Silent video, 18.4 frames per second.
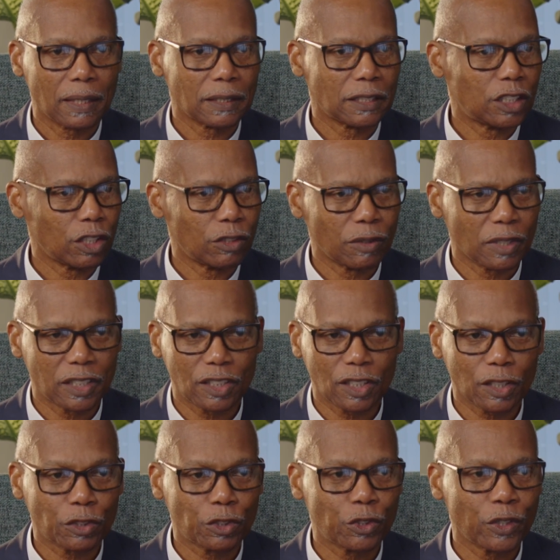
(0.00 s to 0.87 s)
General
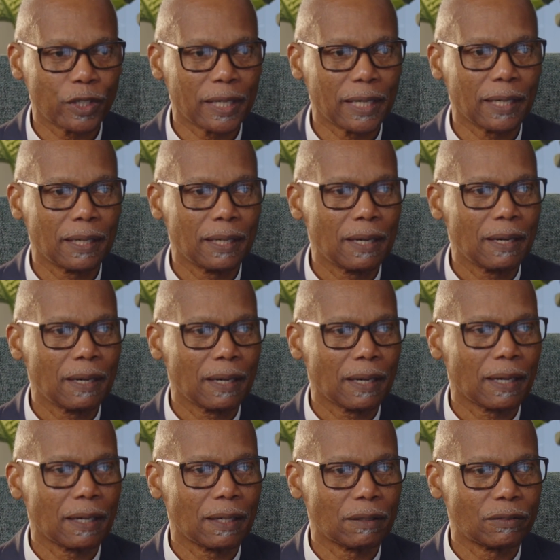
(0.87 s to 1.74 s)
Secretary
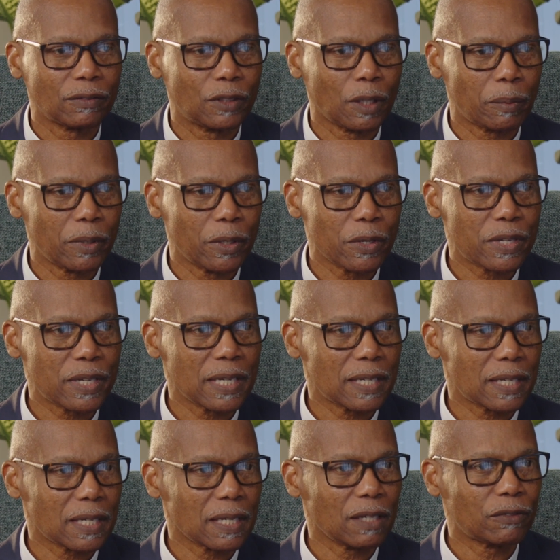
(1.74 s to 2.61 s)
of
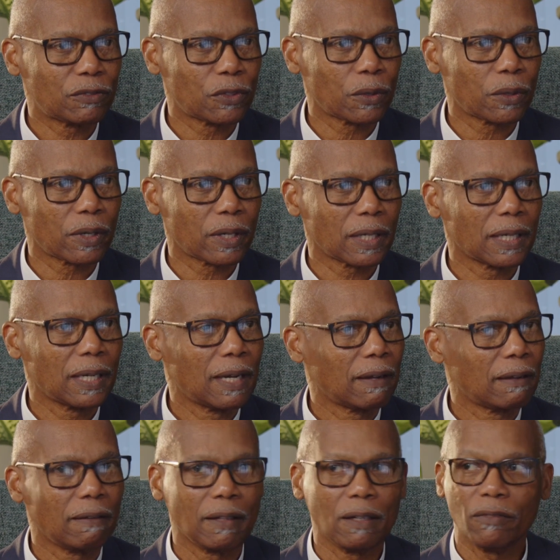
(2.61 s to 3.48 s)
WCC for
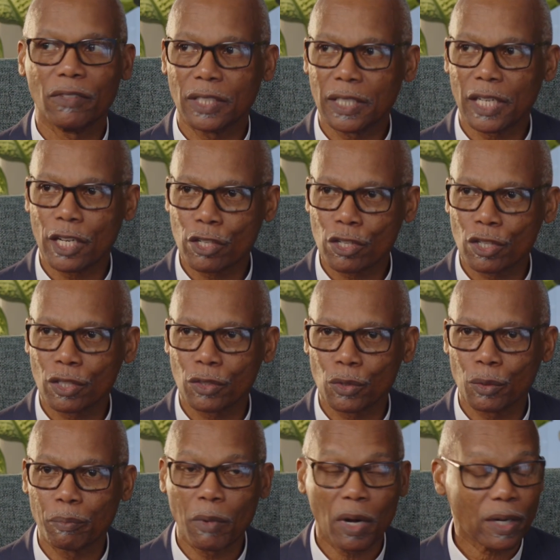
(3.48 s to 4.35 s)
the invitation
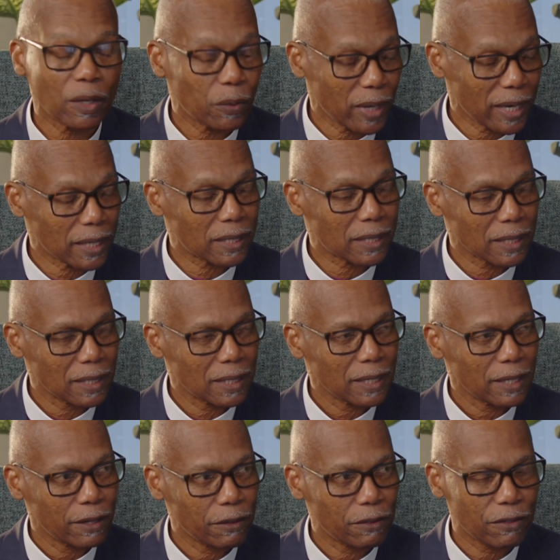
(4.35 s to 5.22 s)
to moderate
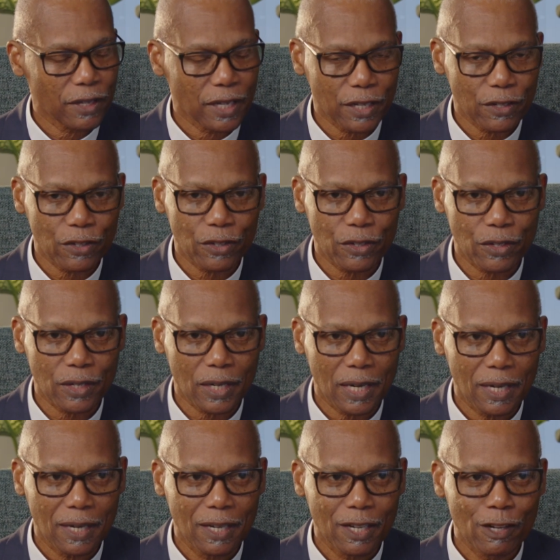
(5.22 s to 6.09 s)
this
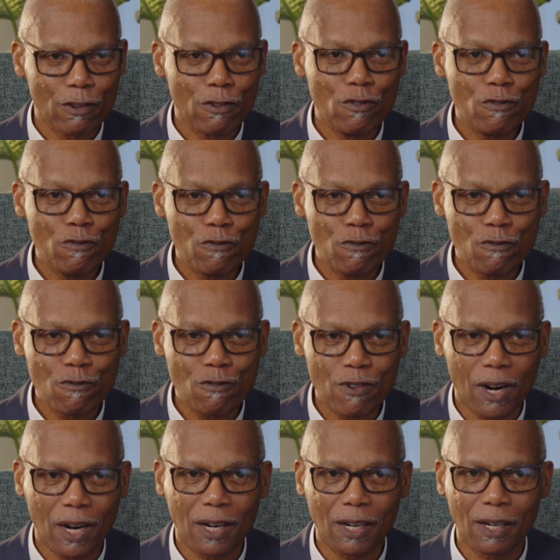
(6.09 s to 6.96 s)

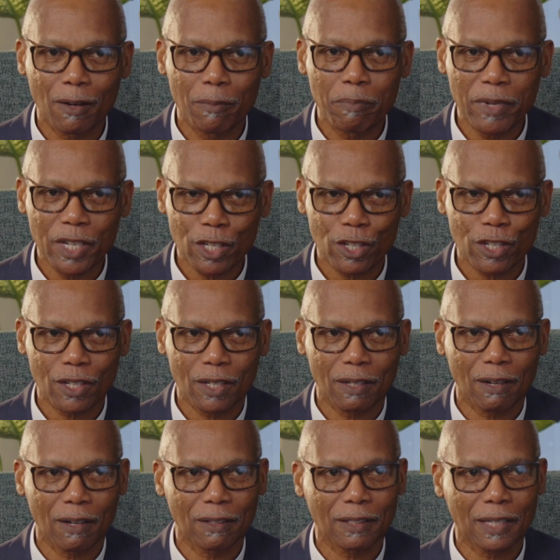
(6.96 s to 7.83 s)
new Commission on